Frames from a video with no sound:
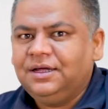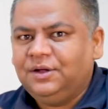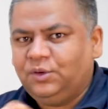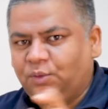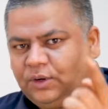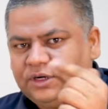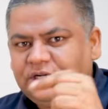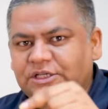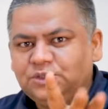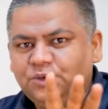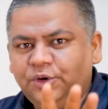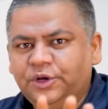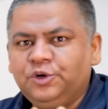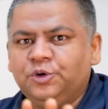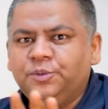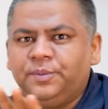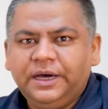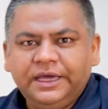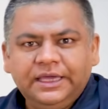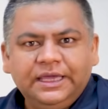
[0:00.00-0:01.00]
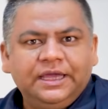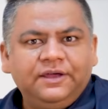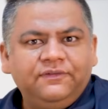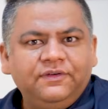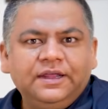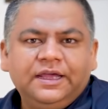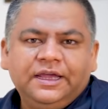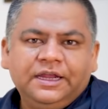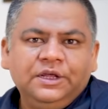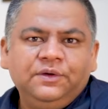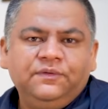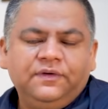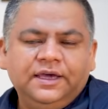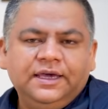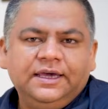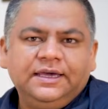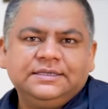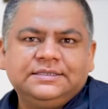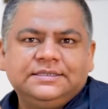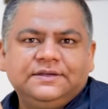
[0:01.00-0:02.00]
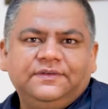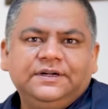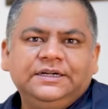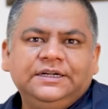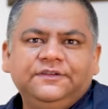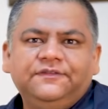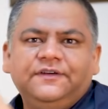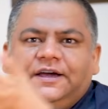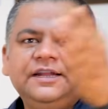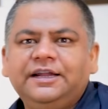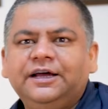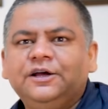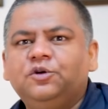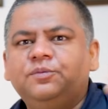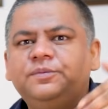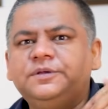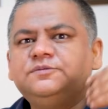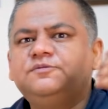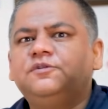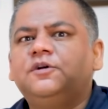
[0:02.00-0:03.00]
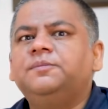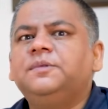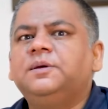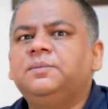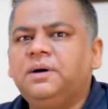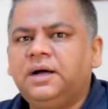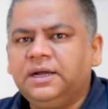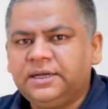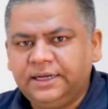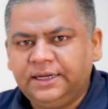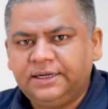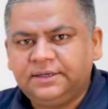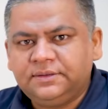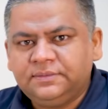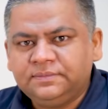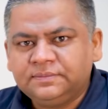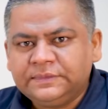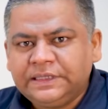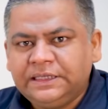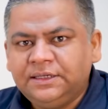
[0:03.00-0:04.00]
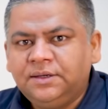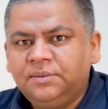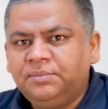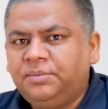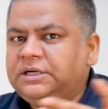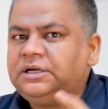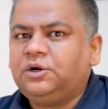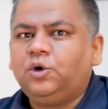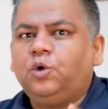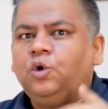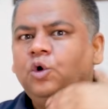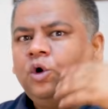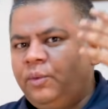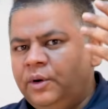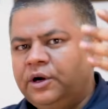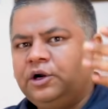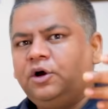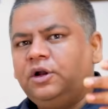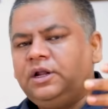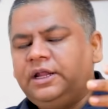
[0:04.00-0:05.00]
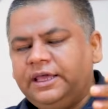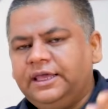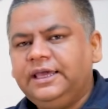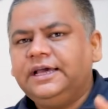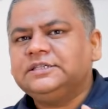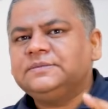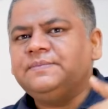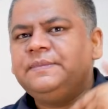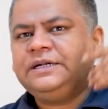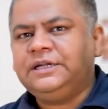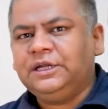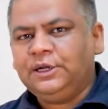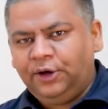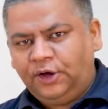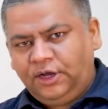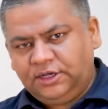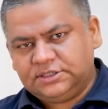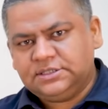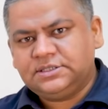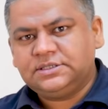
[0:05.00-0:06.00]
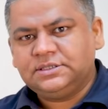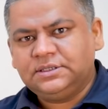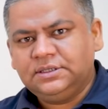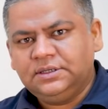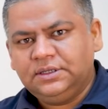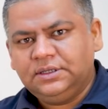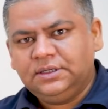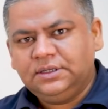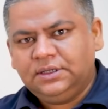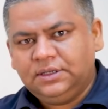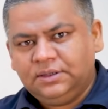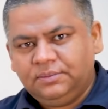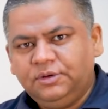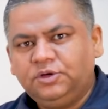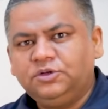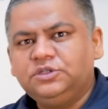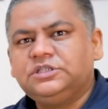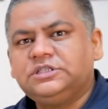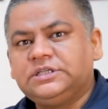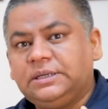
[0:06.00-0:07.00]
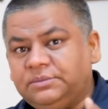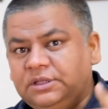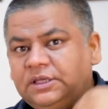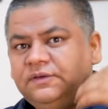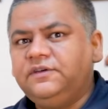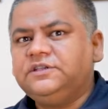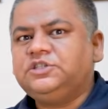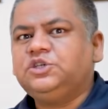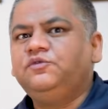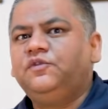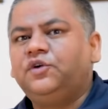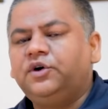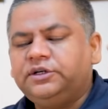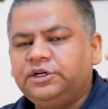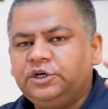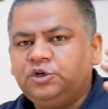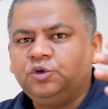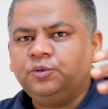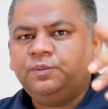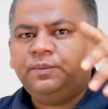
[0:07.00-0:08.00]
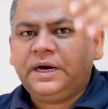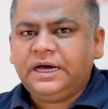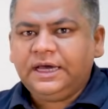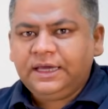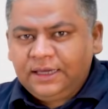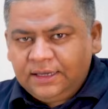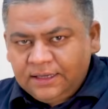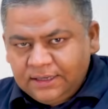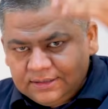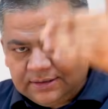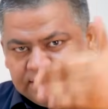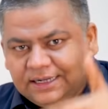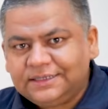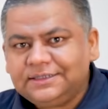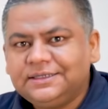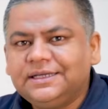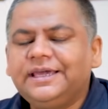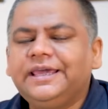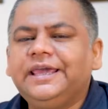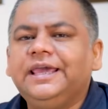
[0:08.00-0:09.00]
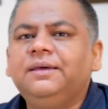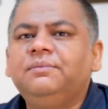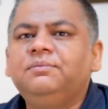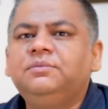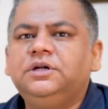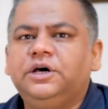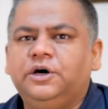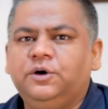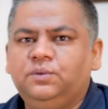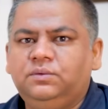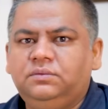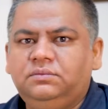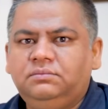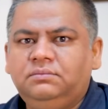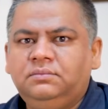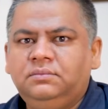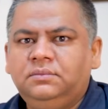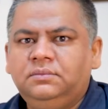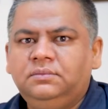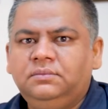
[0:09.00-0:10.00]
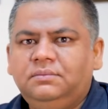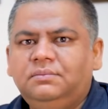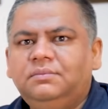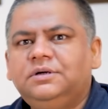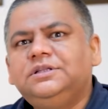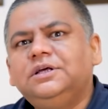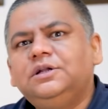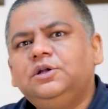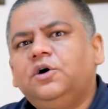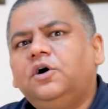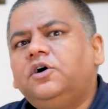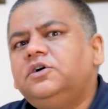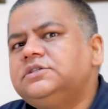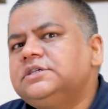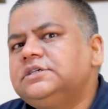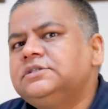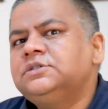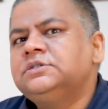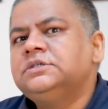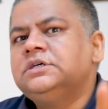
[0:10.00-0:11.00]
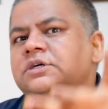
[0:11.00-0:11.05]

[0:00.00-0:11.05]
What he's going to buy anyway is 75 lakh rupees from the market. But overall he has made a loss, because something which he wanted to buy, that came down. But the loss is